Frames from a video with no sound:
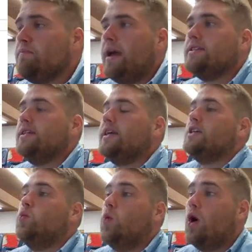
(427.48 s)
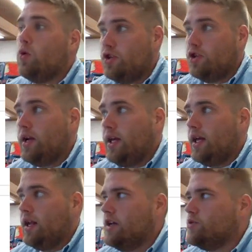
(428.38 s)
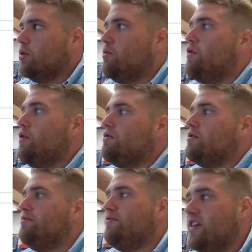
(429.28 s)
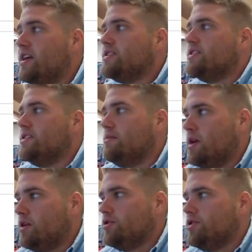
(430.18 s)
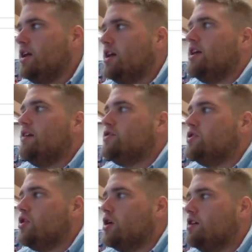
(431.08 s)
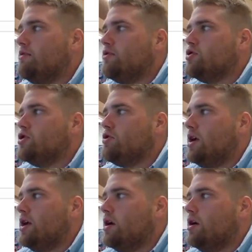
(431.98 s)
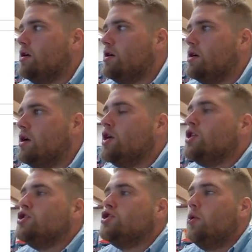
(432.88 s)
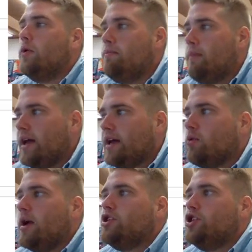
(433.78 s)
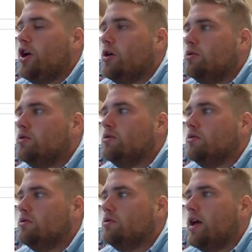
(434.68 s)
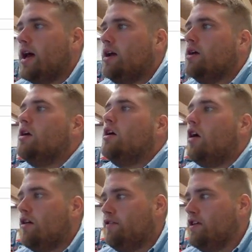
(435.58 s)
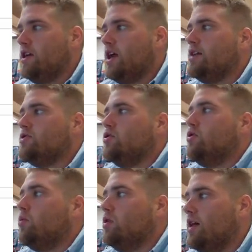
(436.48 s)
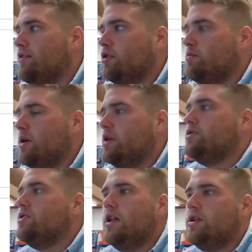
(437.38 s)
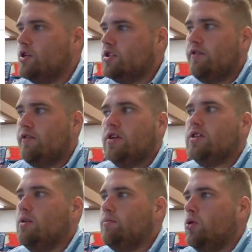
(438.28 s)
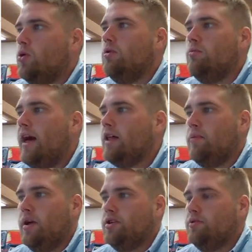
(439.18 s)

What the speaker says: basically, guys, what we're doing again is we're moving from feet to meters. It gives us our conversion right here. So we make a ratio. Okay, our feet cancel, we're left with meters, and it's just a very simple math